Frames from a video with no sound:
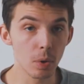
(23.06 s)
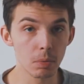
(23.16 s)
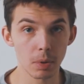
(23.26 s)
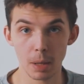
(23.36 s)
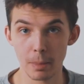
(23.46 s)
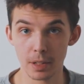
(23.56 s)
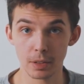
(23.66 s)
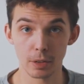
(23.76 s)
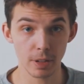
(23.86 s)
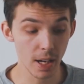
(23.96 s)
We're gonna make
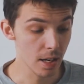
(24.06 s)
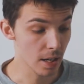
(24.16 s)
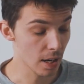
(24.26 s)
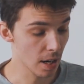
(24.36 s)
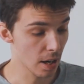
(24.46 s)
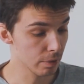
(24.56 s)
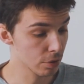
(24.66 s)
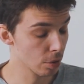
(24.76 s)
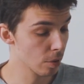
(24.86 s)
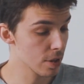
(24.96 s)
coffee. Of
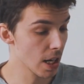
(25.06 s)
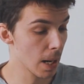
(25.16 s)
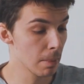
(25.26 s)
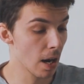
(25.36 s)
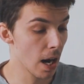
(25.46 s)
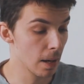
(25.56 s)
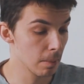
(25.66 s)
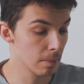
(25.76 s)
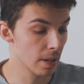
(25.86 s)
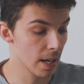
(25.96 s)
course, I'm
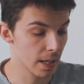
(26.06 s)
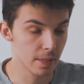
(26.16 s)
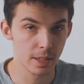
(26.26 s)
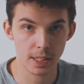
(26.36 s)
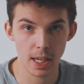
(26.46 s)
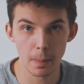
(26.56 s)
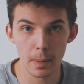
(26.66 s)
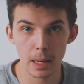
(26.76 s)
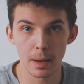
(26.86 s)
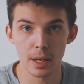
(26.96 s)
like this kind of
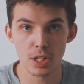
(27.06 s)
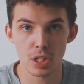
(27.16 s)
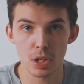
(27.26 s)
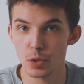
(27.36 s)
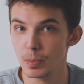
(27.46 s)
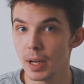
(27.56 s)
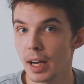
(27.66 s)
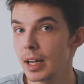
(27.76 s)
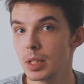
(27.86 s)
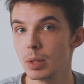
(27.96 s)
minimalist YouTube
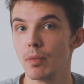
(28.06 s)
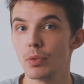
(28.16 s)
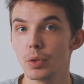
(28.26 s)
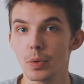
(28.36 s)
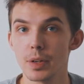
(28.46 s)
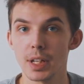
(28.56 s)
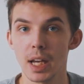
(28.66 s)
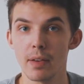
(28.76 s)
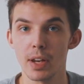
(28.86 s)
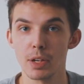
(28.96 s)
guy, so of course I
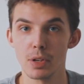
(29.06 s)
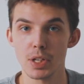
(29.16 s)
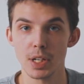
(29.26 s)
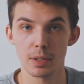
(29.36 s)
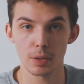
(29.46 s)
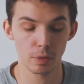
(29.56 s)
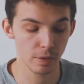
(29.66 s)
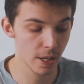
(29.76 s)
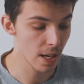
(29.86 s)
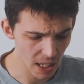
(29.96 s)
have an interest in
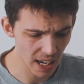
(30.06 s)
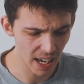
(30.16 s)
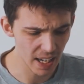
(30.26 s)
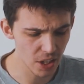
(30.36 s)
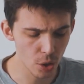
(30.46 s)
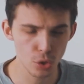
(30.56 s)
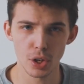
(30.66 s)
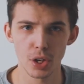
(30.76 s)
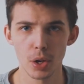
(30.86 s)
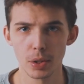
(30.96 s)
coffee. I
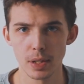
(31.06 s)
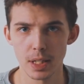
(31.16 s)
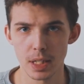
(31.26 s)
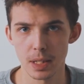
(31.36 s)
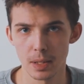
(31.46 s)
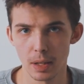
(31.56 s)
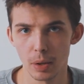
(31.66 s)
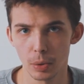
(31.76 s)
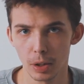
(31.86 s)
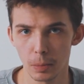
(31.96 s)
usually go to this
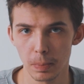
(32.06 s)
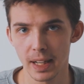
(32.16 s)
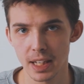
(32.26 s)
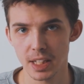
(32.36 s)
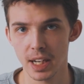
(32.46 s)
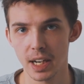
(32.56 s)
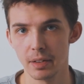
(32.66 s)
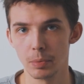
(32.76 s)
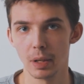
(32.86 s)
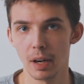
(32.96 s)
local place
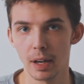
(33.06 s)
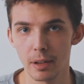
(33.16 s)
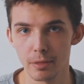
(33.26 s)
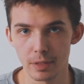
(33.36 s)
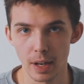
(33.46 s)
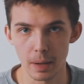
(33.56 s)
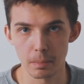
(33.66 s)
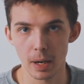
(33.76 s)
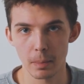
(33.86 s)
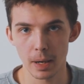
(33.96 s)
here where I live and
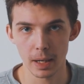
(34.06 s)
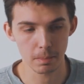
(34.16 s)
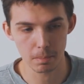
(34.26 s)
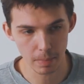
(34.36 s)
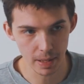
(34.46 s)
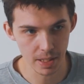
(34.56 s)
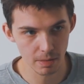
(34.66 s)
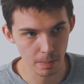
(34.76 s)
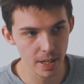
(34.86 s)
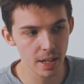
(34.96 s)
buy my beans
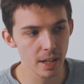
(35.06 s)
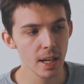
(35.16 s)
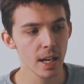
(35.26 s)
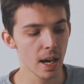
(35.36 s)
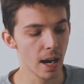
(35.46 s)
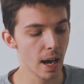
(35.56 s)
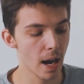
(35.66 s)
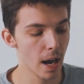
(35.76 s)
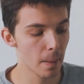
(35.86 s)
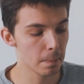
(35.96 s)
from there.
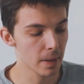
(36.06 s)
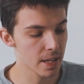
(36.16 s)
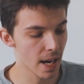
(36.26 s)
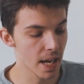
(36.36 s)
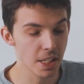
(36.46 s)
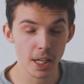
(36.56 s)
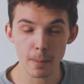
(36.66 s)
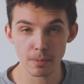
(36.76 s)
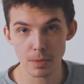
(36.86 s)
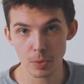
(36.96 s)
But as I
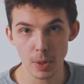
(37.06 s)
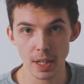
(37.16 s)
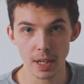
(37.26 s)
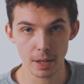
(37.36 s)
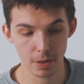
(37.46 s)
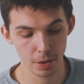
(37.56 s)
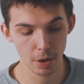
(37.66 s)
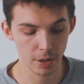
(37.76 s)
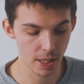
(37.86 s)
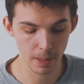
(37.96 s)
am from Sweden, I
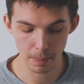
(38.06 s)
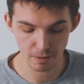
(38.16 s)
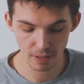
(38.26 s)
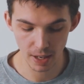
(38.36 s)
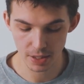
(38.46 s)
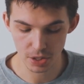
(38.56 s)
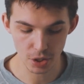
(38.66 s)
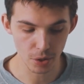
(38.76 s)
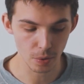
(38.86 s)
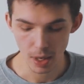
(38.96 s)
thought it'd be fun
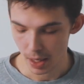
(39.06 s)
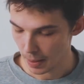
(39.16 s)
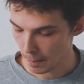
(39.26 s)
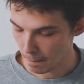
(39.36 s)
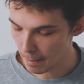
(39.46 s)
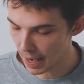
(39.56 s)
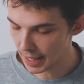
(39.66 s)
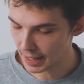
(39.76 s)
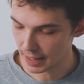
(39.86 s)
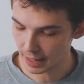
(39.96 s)
to
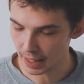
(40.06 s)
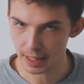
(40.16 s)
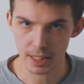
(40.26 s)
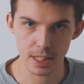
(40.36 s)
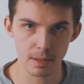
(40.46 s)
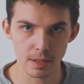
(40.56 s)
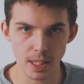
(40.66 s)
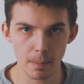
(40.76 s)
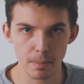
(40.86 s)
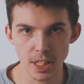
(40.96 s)
make like
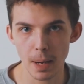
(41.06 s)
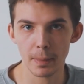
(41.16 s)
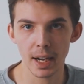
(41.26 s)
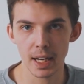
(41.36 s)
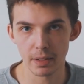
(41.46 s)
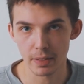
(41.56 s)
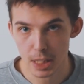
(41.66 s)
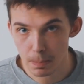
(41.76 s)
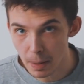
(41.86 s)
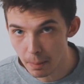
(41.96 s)
some kind of
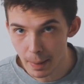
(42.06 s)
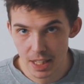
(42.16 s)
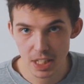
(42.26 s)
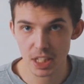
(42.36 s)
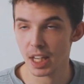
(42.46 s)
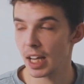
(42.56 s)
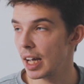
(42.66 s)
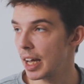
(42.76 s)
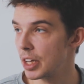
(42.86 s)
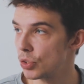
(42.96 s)
experiment
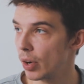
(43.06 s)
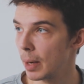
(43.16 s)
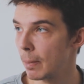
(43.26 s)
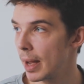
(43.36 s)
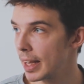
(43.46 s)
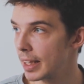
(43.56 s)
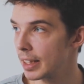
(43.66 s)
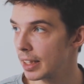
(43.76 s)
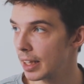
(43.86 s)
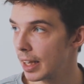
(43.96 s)
and try and
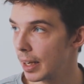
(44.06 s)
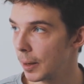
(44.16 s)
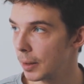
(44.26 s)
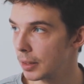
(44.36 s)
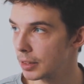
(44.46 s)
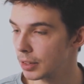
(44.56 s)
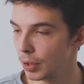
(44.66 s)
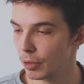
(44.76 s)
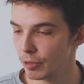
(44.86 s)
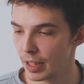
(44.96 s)
make
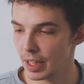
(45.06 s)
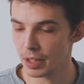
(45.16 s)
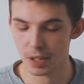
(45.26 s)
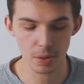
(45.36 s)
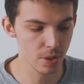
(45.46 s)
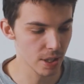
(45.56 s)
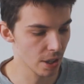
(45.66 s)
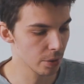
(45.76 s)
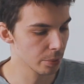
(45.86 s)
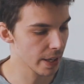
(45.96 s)
coffee using
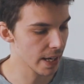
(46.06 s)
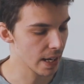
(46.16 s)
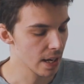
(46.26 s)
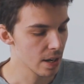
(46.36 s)
only